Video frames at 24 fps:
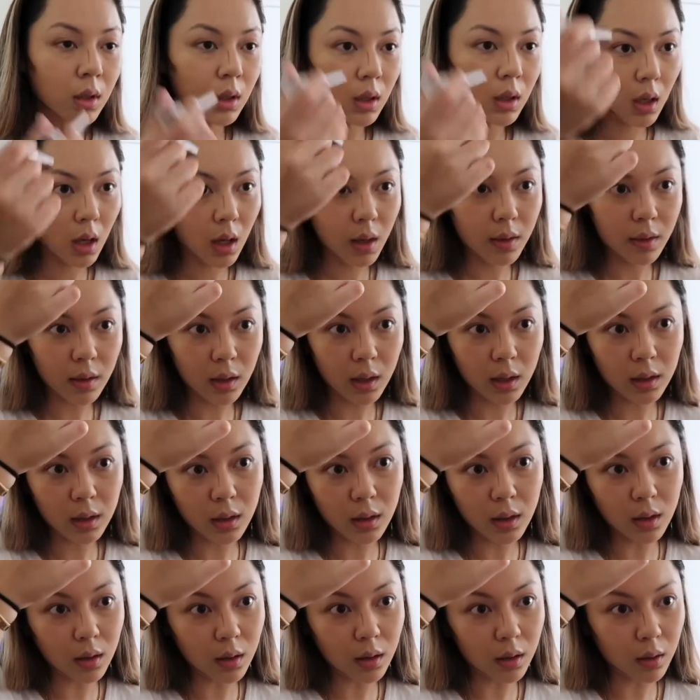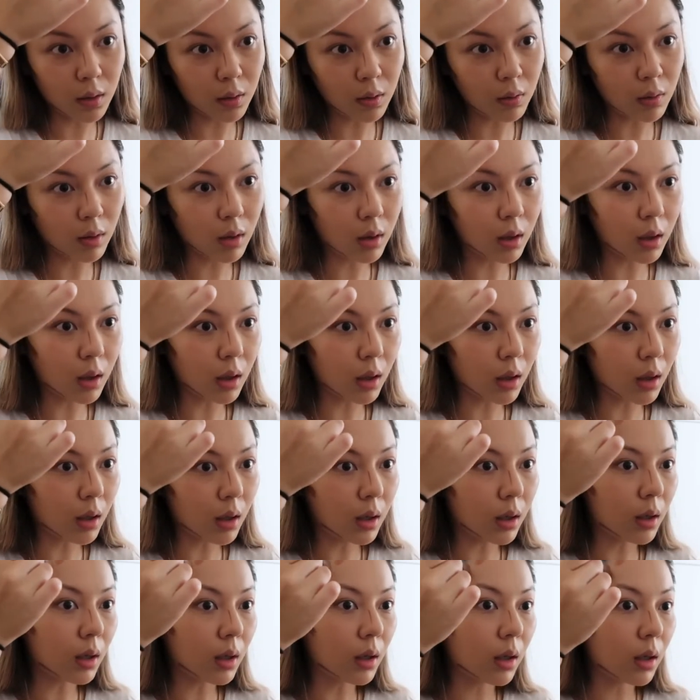and then I go
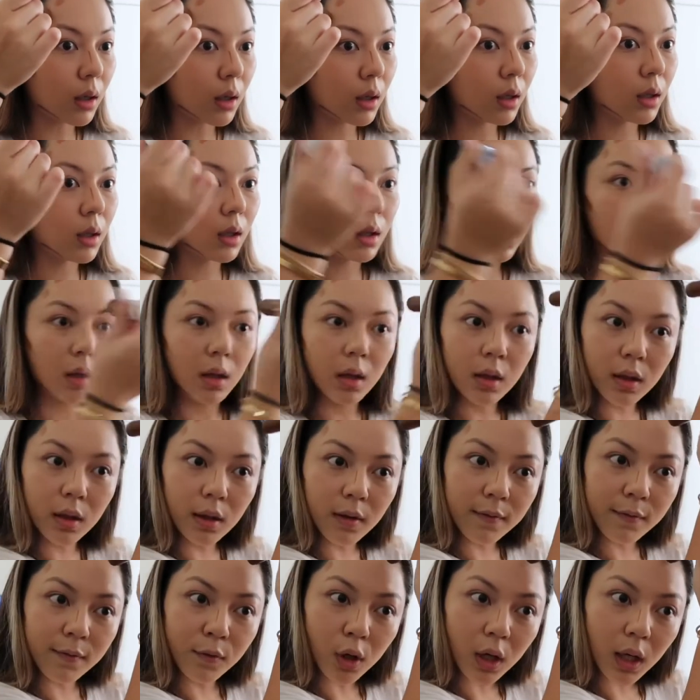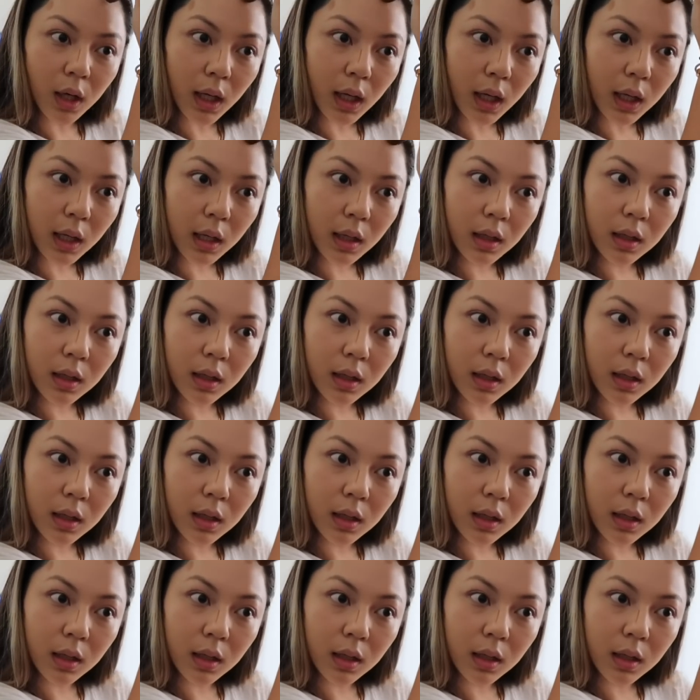on the forehead.